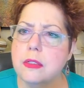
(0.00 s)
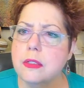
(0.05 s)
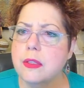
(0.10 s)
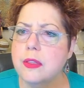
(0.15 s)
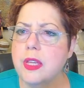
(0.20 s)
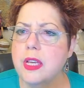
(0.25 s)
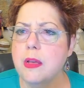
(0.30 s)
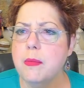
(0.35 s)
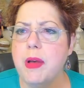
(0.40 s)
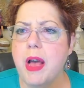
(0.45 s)

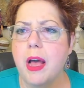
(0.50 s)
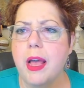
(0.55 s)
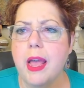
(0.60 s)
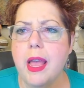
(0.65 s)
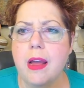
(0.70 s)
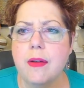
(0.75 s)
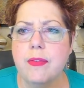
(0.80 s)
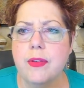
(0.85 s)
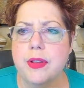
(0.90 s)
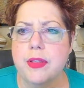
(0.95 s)
think about
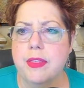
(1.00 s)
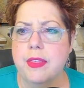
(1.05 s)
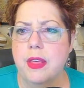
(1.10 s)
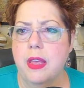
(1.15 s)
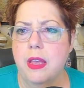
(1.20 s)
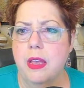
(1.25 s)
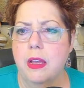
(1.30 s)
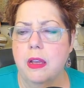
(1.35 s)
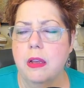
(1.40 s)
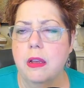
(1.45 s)

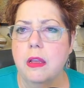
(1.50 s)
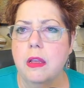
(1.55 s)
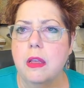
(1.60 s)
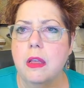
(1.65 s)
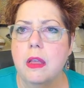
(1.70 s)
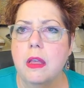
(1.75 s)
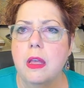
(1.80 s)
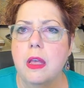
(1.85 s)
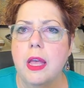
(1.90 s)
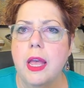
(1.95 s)
everything
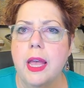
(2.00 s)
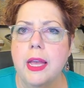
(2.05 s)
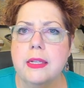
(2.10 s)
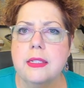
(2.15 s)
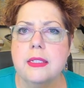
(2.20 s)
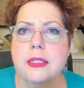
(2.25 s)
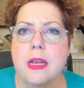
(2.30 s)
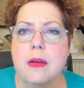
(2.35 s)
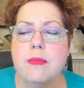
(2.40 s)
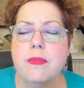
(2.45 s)

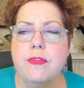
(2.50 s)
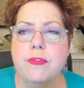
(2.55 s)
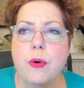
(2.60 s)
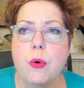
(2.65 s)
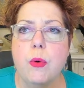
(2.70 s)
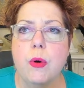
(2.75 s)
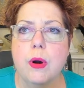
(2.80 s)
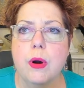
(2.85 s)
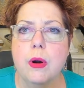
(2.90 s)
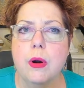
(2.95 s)
except
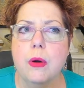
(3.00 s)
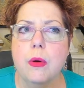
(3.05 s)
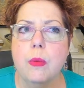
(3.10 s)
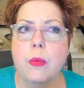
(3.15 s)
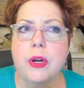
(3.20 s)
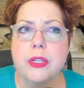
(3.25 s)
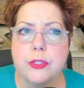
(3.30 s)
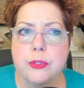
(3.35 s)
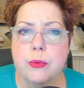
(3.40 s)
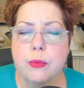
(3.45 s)
for
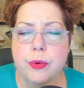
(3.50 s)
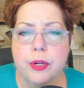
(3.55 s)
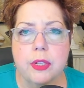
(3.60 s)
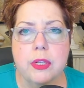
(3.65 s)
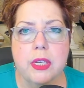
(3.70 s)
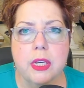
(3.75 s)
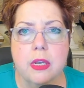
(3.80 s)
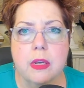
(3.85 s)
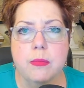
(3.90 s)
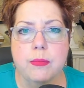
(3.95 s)
what's
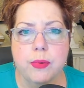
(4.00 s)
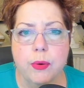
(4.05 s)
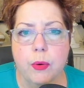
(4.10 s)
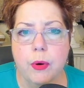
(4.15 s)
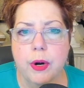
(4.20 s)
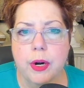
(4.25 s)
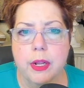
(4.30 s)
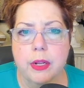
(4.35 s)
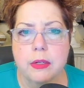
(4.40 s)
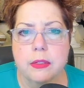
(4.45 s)
really
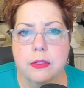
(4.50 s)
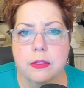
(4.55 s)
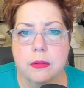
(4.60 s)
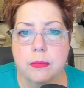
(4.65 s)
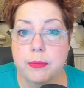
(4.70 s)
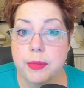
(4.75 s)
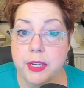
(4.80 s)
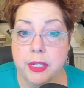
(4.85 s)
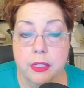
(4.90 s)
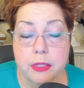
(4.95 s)
important?
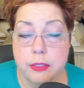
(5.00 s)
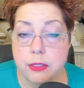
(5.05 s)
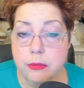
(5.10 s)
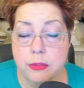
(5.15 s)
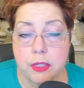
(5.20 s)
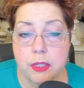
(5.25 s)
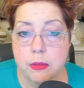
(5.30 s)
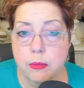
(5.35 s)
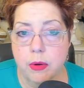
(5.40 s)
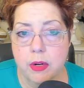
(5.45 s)
Because you
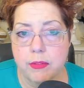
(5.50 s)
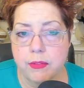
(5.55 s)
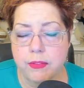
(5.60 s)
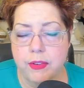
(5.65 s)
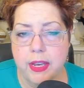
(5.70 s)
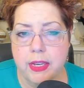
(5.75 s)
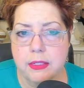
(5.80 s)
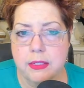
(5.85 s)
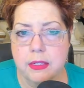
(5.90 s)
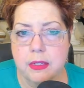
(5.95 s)
didn't want to
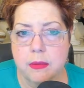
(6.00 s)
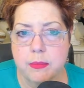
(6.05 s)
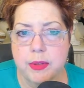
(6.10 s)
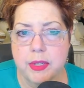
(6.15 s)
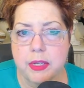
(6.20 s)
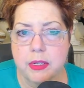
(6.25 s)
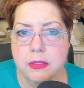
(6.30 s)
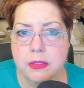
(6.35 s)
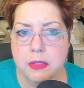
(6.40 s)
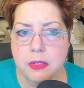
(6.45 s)
face it,
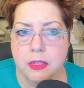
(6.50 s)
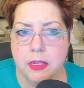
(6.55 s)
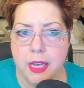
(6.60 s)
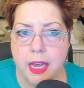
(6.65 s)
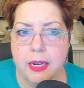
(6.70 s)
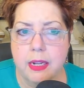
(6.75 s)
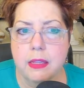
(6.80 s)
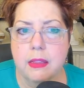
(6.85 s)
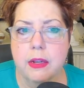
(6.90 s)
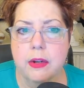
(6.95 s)
because the
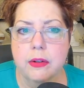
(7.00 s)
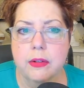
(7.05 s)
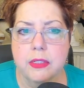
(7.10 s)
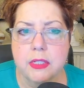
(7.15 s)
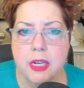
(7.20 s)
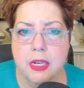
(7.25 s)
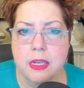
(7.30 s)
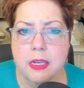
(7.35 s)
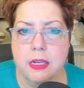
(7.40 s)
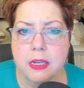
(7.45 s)
getting there and
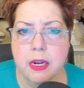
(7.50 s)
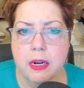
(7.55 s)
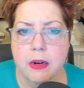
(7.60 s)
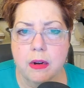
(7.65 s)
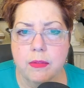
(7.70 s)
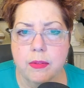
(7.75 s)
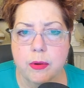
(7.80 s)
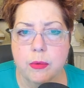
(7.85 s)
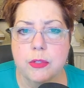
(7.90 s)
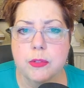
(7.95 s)
taking care
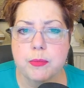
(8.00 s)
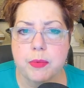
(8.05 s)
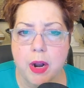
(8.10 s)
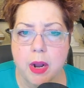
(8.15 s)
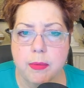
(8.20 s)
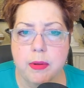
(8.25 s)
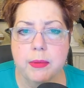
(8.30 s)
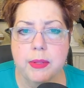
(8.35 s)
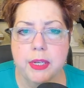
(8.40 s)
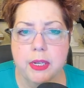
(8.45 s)
of it was
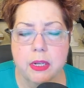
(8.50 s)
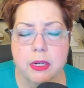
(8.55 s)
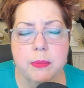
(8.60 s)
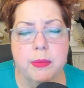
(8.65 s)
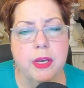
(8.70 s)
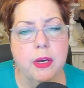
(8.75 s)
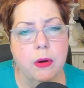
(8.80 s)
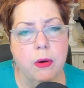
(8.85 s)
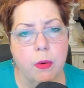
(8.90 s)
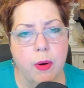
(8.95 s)
probably going to
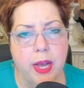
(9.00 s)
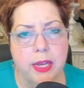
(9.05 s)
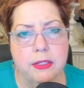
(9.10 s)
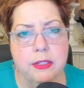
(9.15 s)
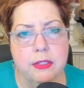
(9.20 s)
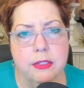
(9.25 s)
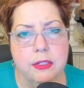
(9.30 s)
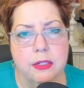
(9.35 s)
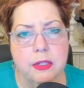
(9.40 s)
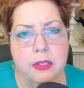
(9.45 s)
be a
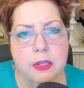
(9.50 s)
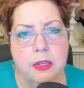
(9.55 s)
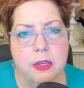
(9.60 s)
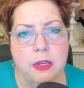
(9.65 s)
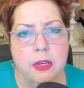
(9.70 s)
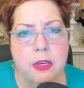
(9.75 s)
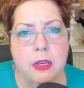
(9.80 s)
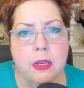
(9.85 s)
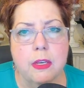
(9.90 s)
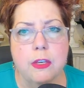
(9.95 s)
quest.
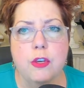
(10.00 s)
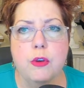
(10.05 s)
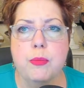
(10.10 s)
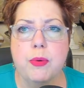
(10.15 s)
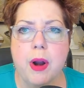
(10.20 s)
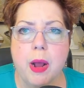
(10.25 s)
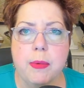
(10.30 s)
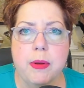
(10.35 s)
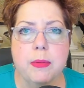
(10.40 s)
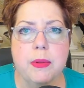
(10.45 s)
You
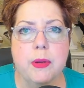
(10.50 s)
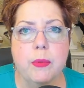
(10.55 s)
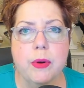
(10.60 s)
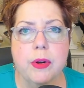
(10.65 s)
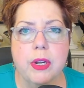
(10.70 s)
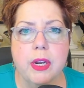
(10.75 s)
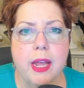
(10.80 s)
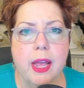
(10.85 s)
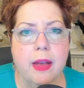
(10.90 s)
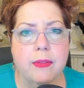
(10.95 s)
probably were
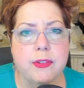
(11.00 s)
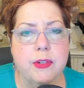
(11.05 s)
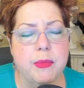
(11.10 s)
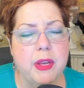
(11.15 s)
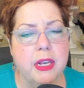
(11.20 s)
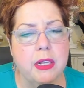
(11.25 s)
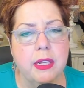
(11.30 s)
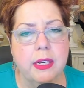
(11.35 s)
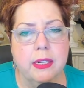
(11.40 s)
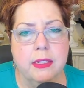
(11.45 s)
going to have to
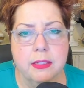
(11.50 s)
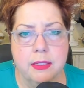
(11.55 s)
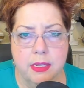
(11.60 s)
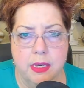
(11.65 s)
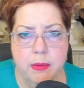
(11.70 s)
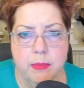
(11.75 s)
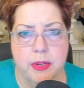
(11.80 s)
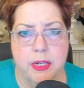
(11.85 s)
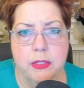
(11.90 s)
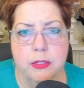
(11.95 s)
make like a
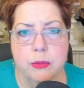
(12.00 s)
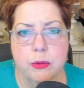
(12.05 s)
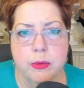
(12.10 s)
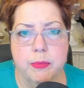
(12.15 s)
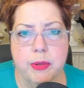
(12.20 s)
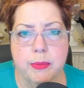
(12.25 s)
salmon and swim